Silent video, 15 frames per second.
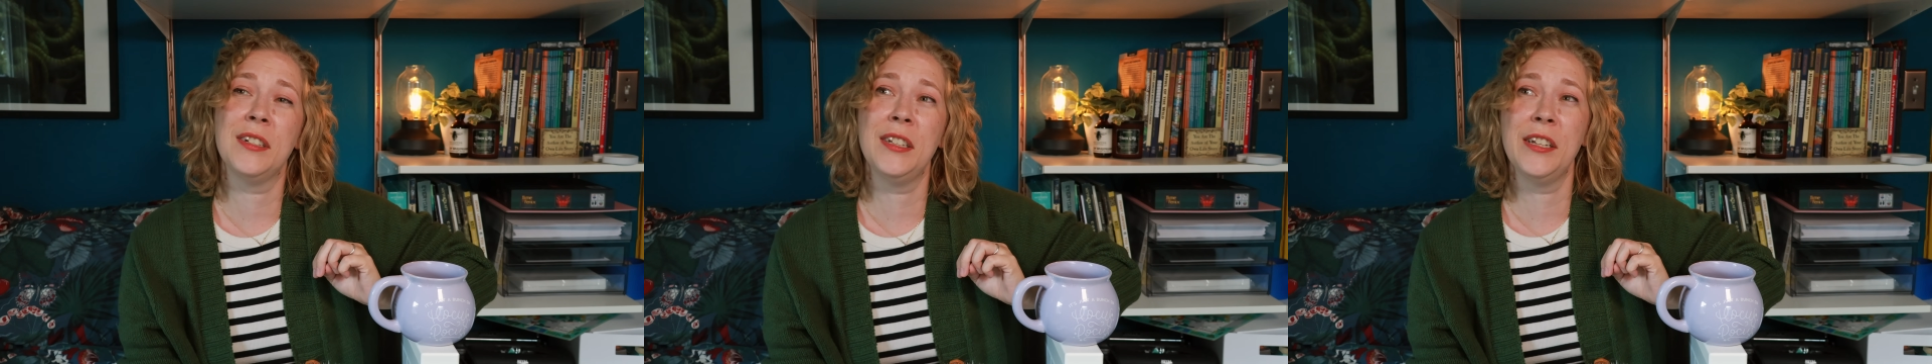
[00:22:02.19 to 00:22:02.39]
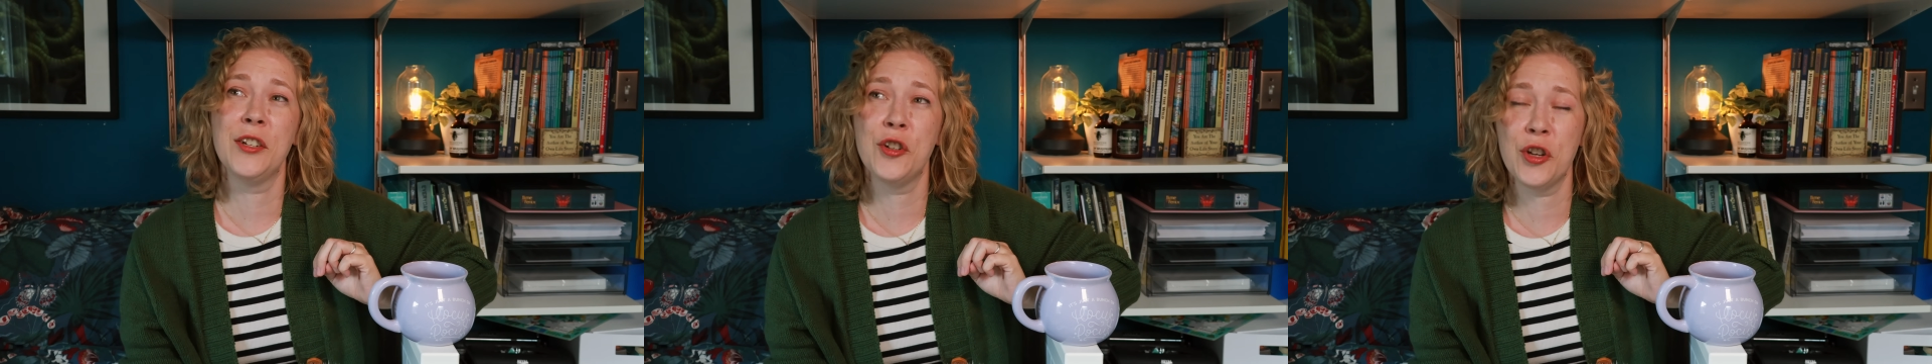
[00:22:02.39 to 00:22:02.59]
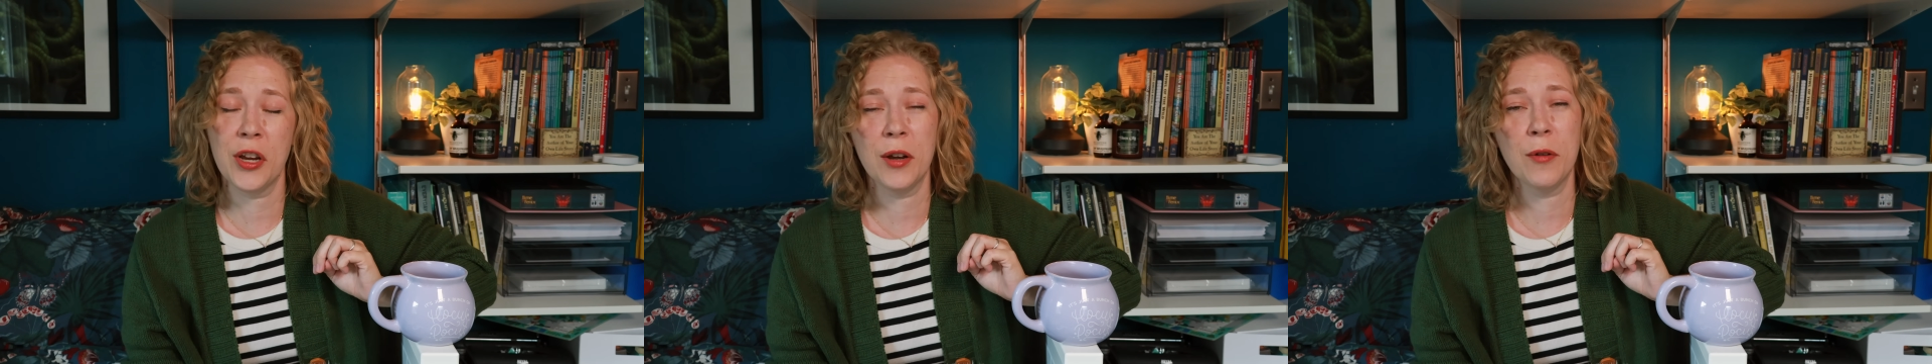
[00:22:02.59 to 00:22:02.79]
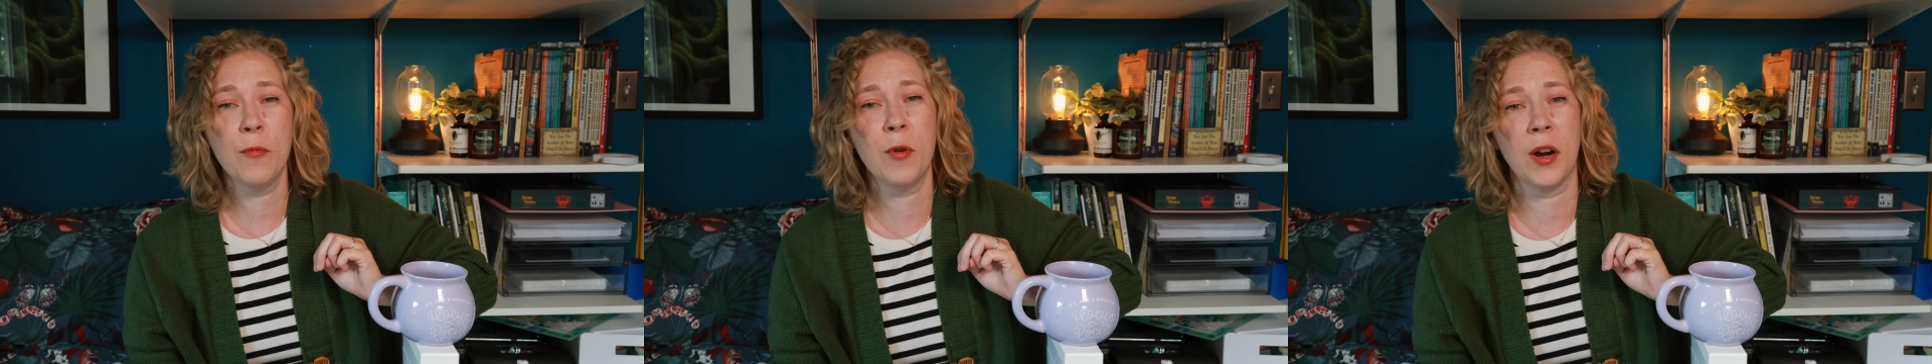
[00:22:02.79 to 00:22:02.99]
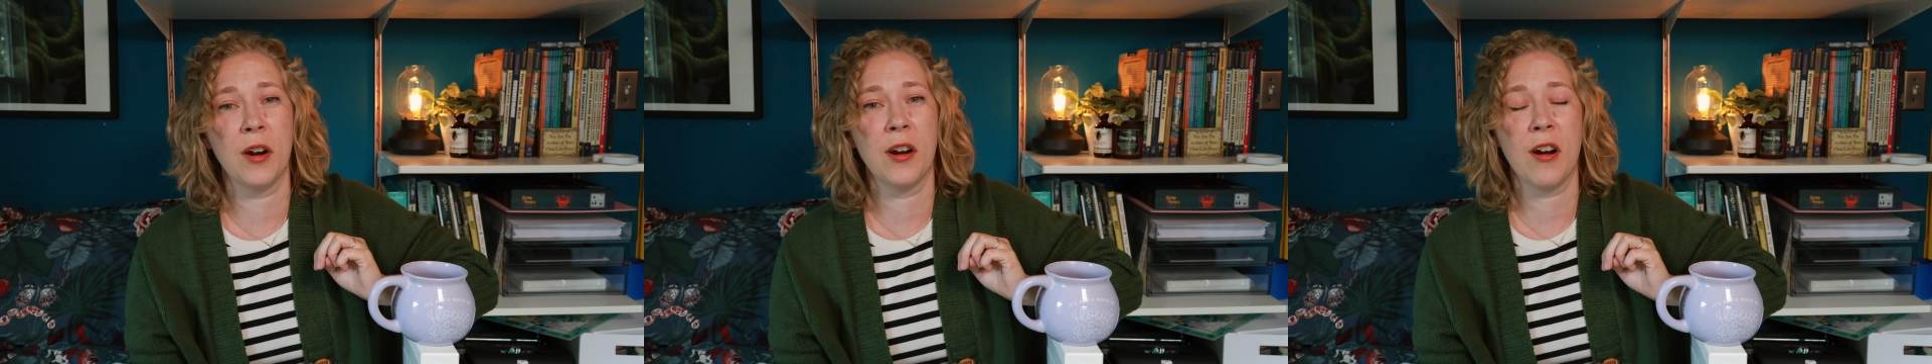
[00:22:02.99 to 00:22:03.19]
legit
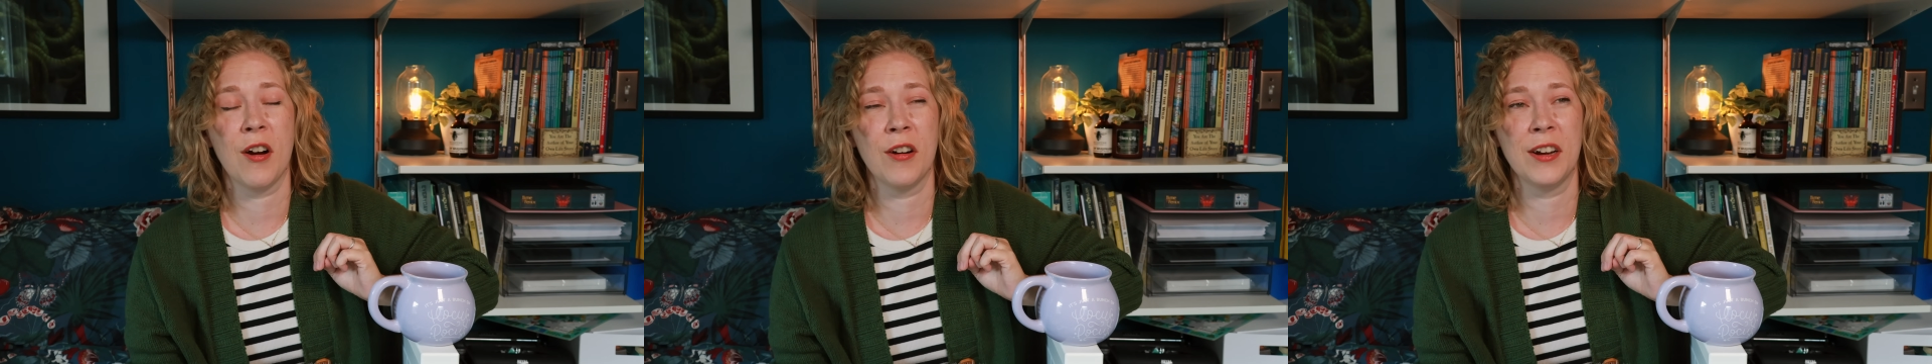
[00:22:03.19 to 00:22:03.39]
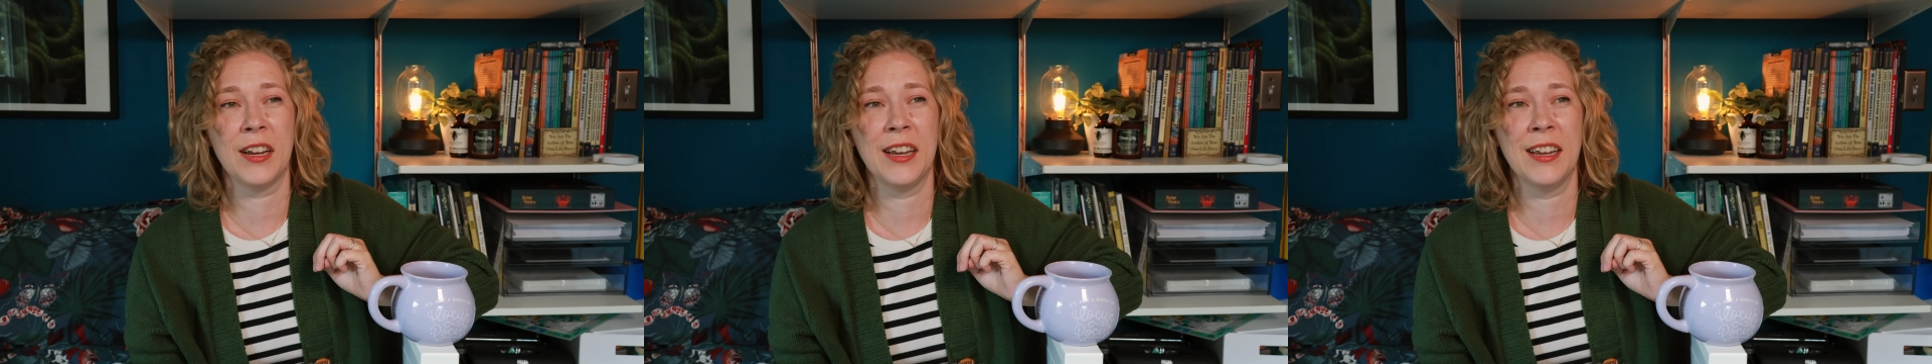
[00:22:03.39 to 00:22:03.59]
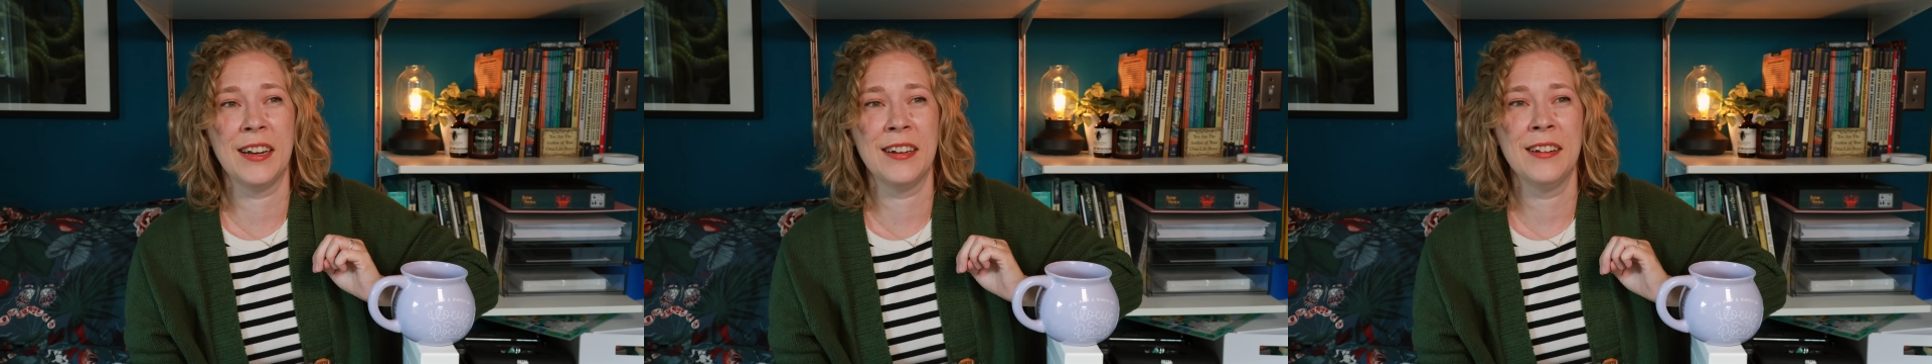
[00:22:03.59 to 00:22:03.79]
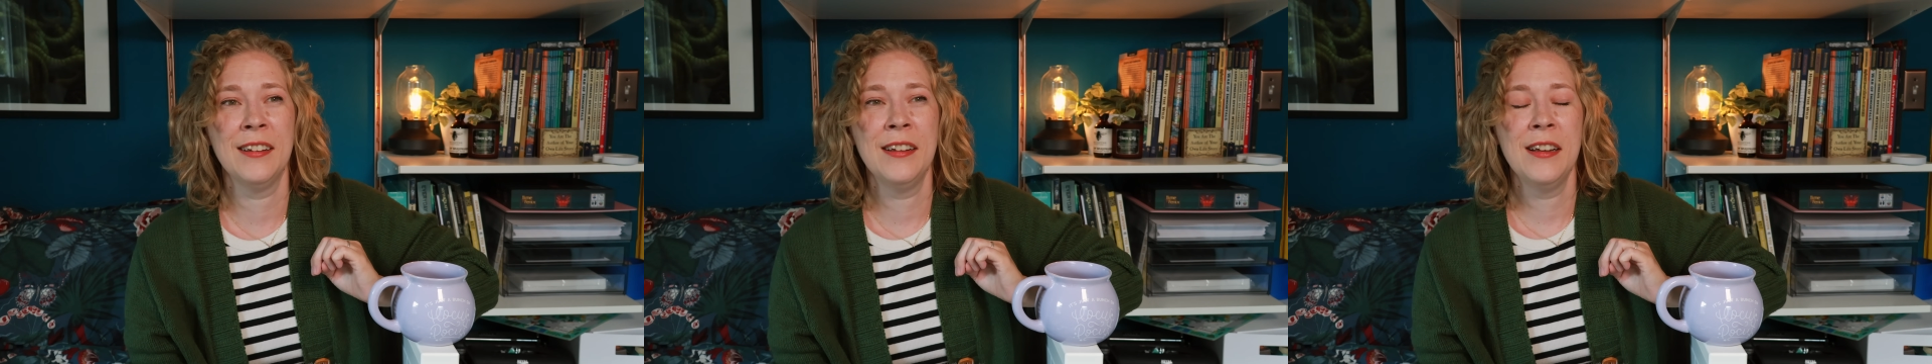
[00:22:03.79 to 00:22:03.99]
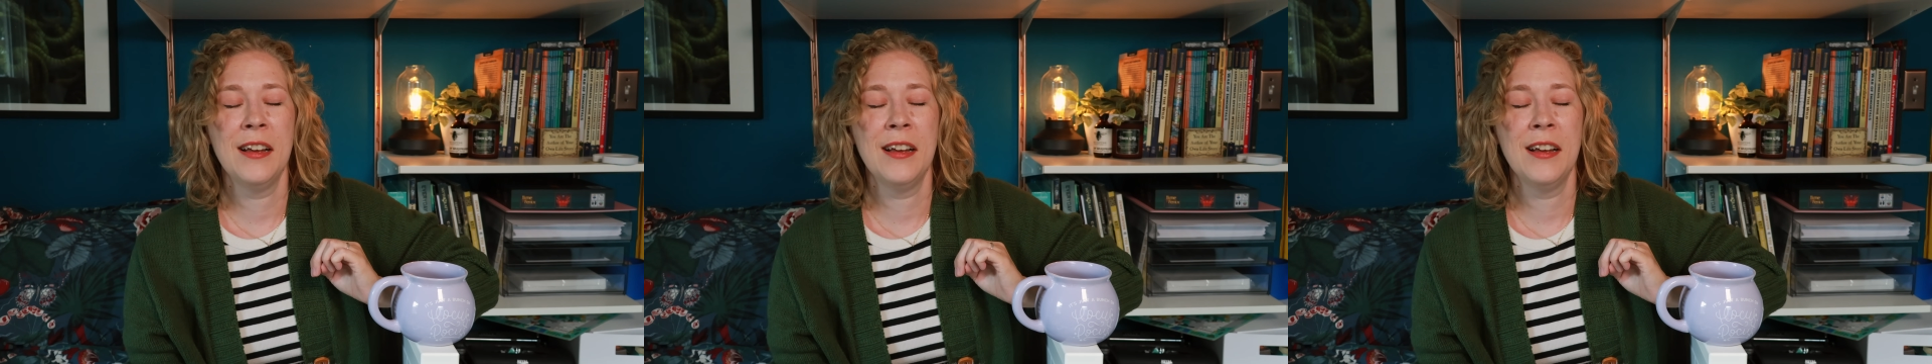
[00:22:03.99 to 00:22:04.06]
wear a cardigan.